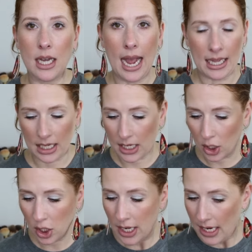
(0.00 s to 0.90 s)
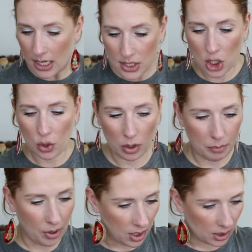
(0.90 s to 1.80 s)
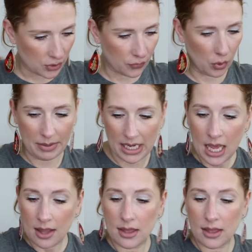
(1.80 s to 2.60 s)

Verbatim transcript: highlighter is a newer product for me.